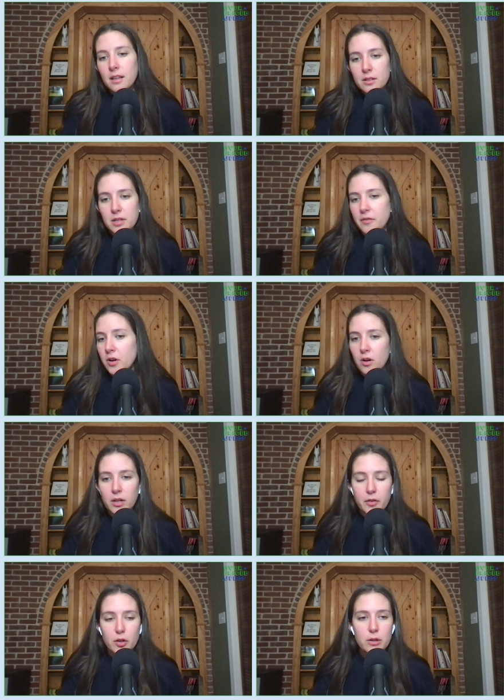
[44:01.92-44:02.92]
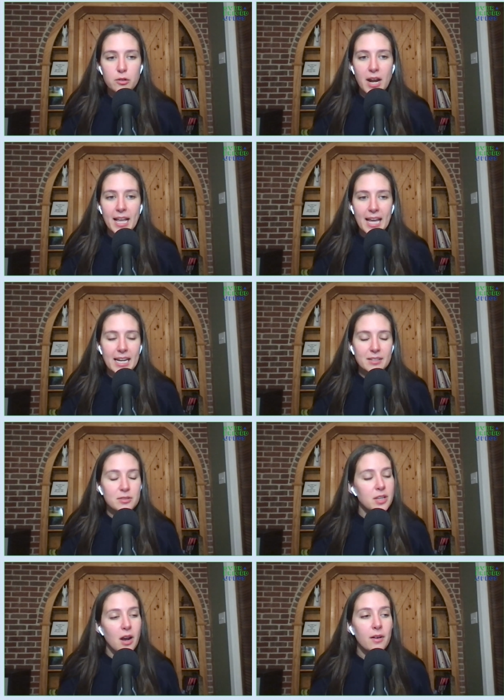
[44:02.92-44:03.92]
you know difficult if you're new trying to get in
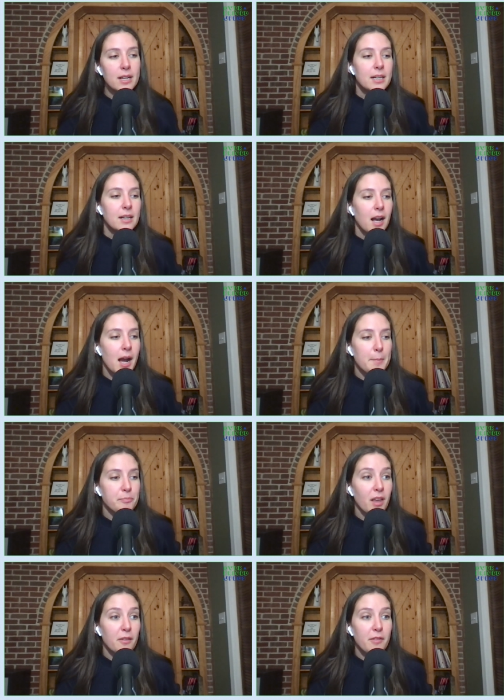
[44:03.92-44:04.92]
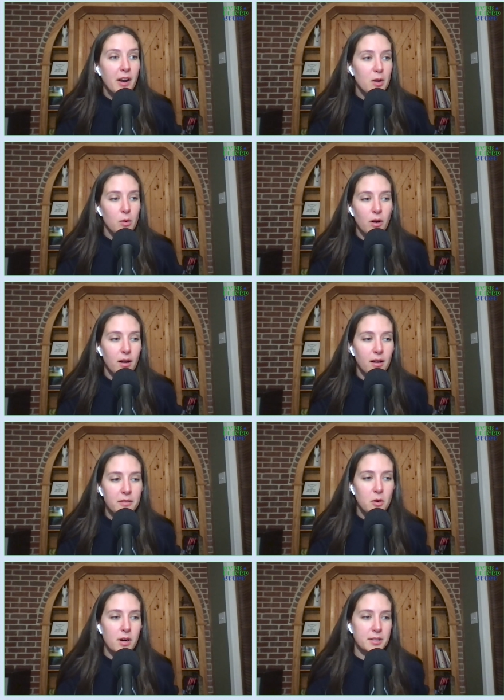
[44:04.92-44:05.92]
so um very cool of
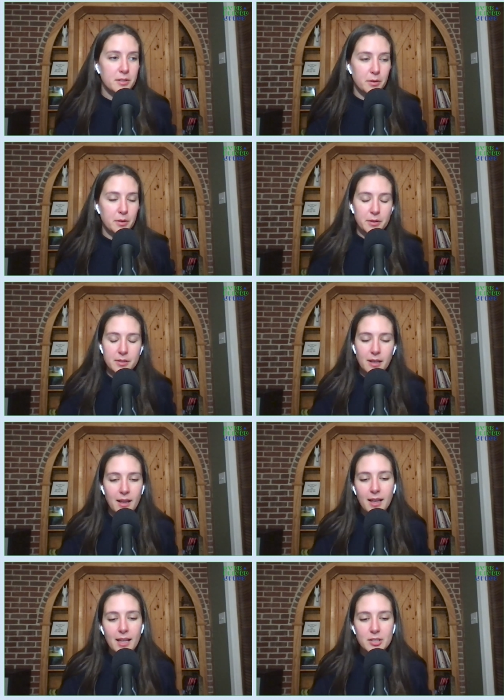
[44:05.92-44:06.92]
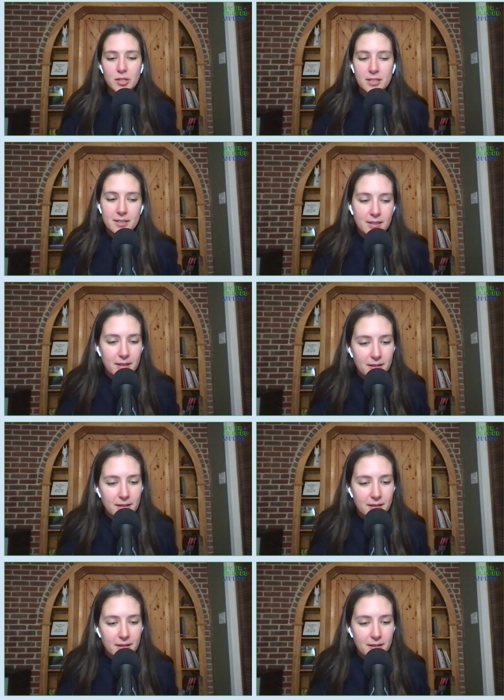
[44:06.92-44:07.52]
course doodles it, it just